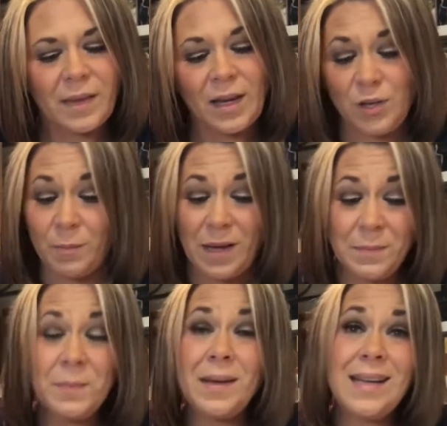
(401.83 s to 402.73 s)
you might
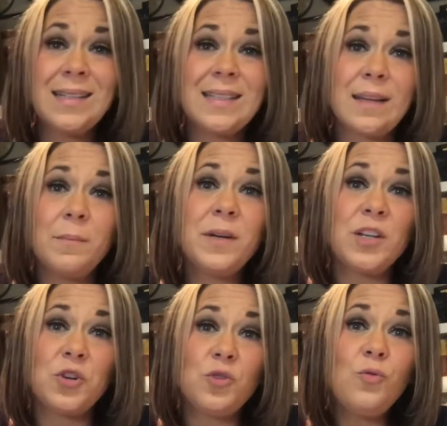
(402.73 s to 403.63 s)
be meeting somebody
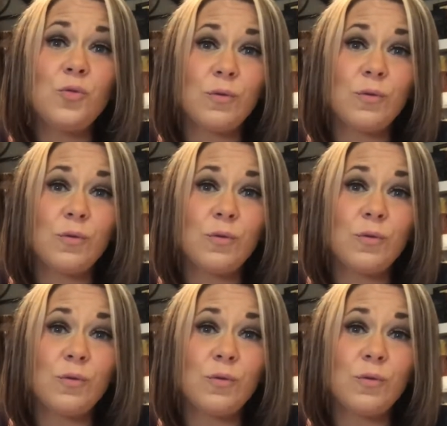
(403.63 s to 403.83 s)
new,